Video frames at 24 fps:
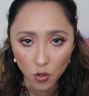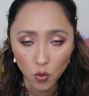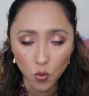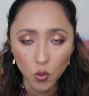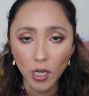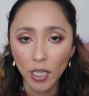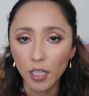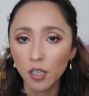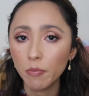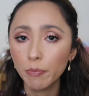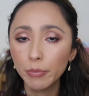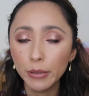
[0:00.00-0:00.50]

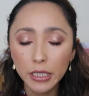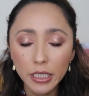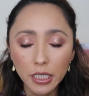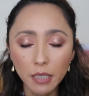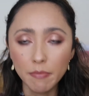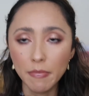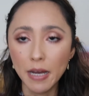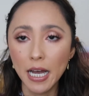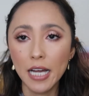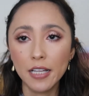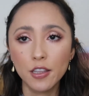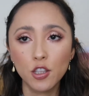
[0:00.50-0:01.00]
like completely
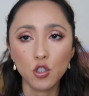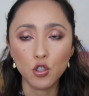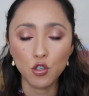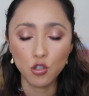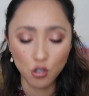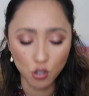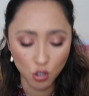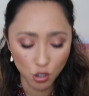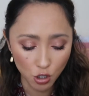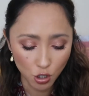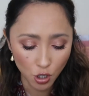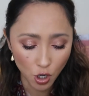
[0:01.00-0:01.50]
matte.
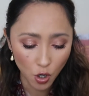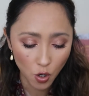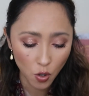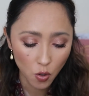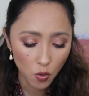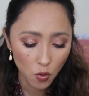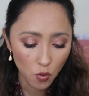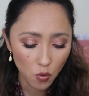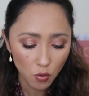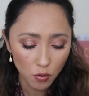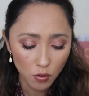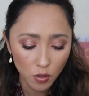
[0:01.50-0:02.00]
There's
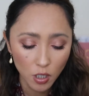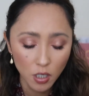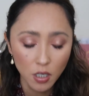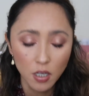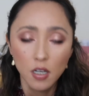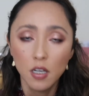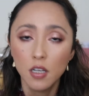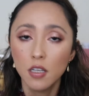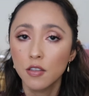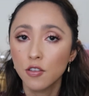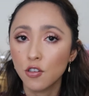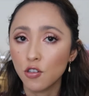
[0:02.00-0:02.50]
no
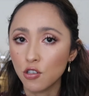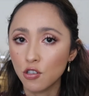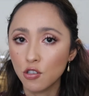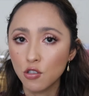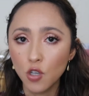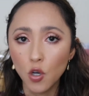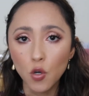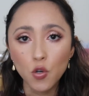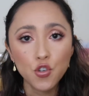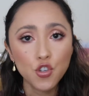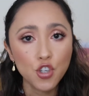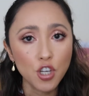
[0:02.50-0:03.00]

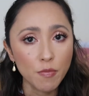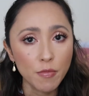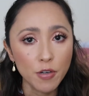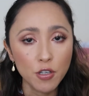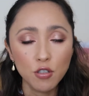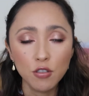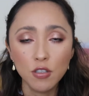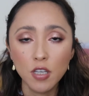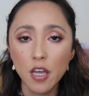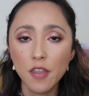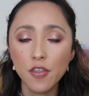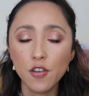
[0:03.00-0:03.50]
shimmer to
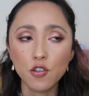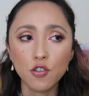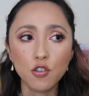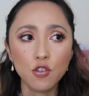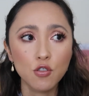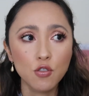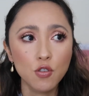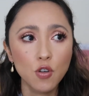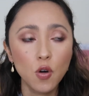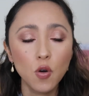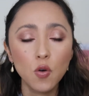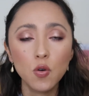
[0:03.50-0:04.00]
that. There's
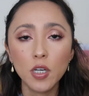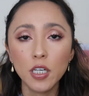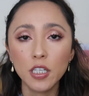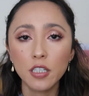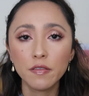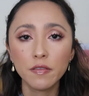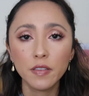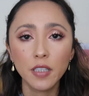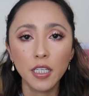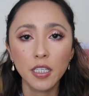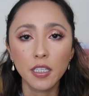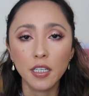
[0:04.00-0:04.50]
no kind of
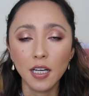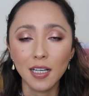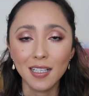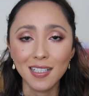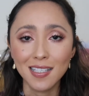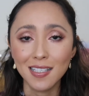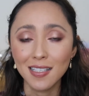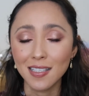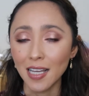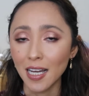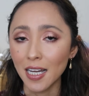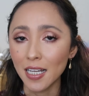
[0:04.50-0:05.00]
like a
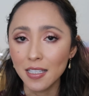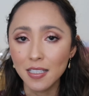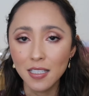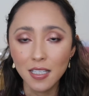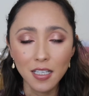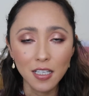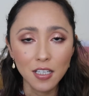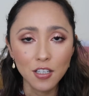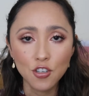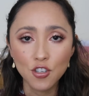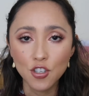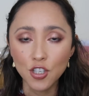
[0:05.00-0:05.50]

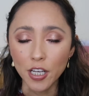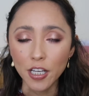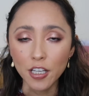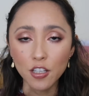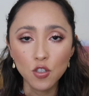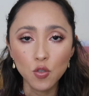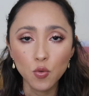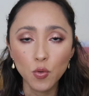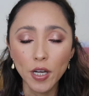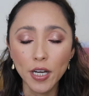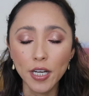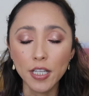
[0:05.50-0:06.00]
satin shade
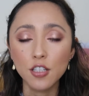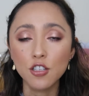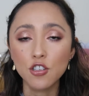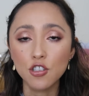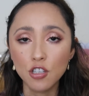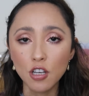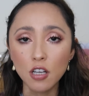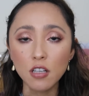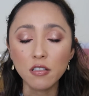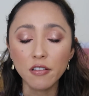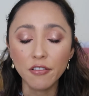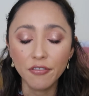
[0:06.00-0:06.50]
to it. It's
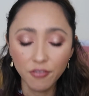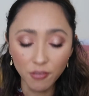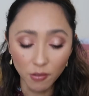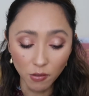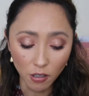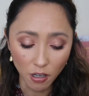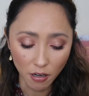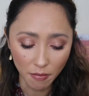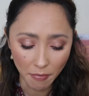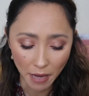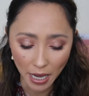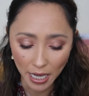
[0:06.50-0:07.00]
just a
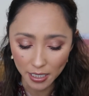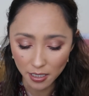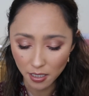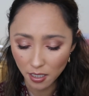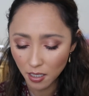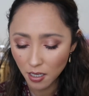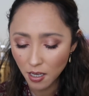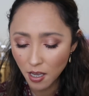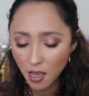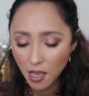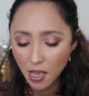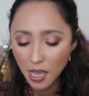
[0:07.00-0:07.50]
full-on matte.
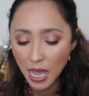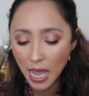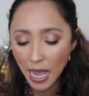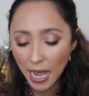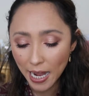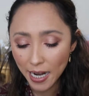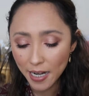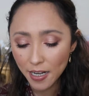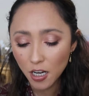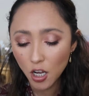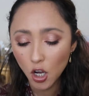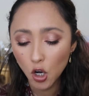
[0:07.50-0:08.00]

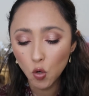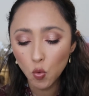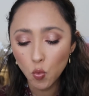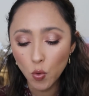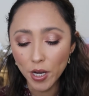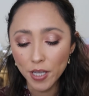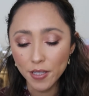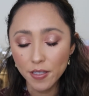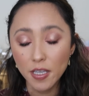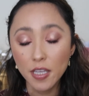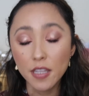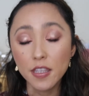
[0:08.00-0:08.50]
And
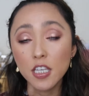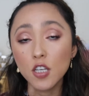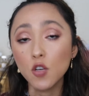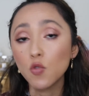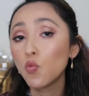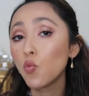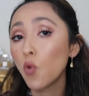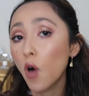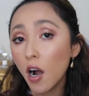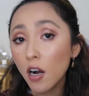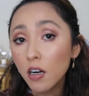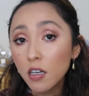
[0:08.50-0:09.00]
with the
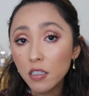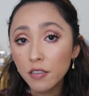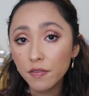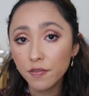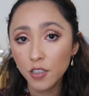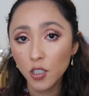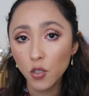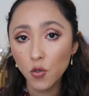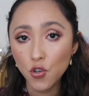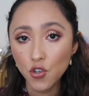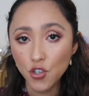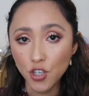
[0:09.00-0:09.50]
Walk of
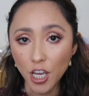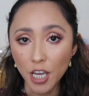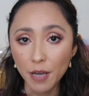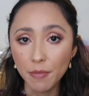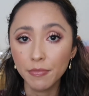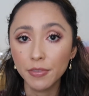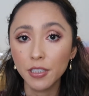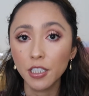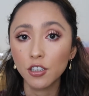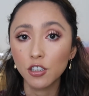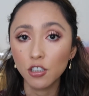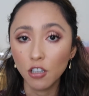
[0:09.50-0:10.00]
No Shame,
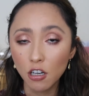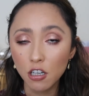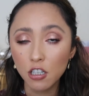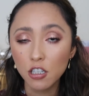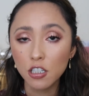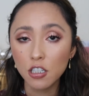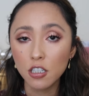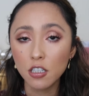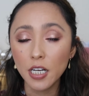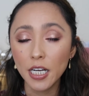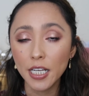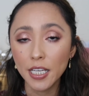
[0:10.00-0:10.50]
the
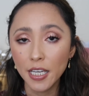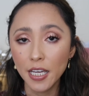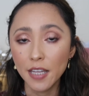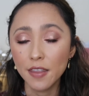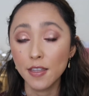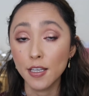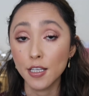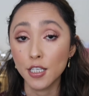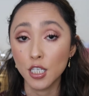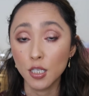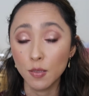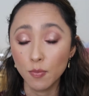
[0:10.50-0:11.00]
darker, again,
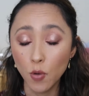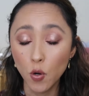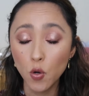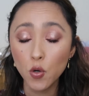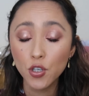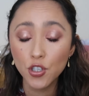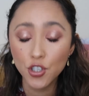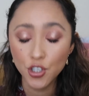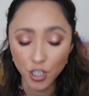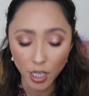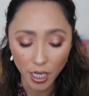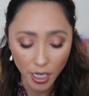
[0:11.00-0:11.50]
the Smoke
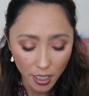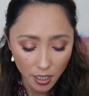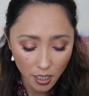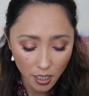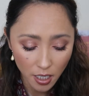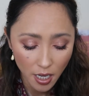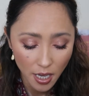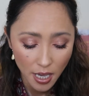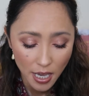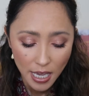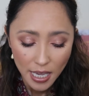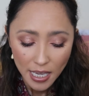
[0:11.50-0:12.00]
shade
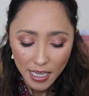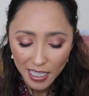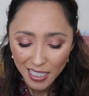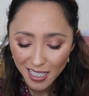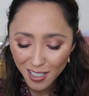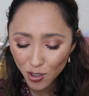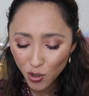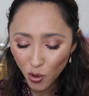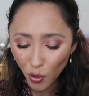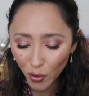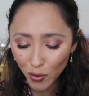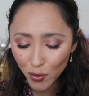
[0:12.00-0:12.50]
is
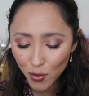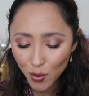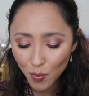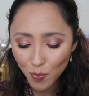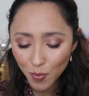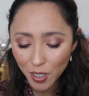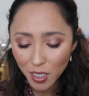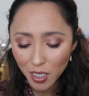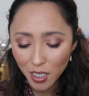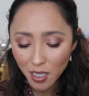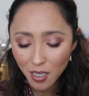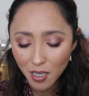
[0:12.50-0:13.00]
going to
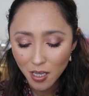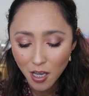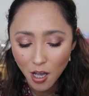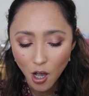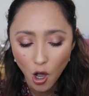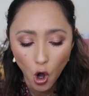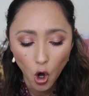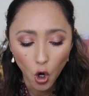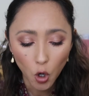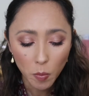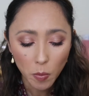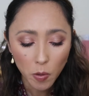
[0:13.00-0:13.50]
be
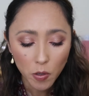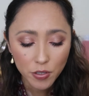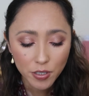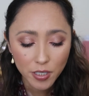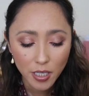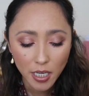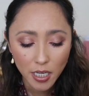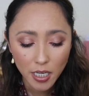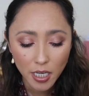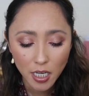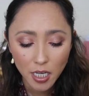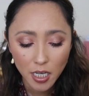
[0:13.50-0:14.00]
almost
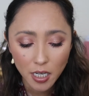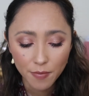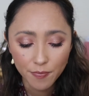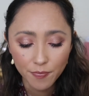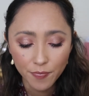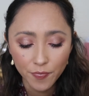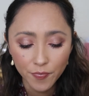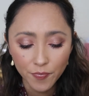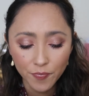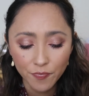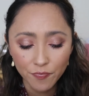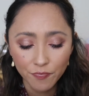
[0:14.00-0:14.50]

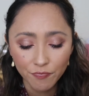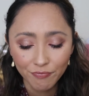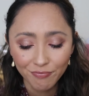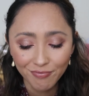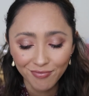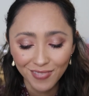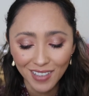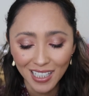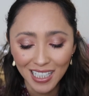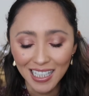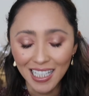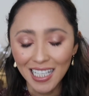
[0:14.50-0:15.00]

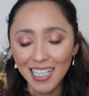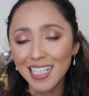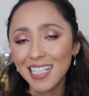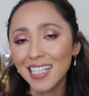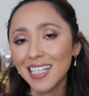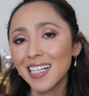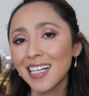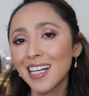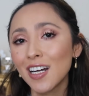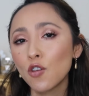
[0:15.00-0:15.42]
like a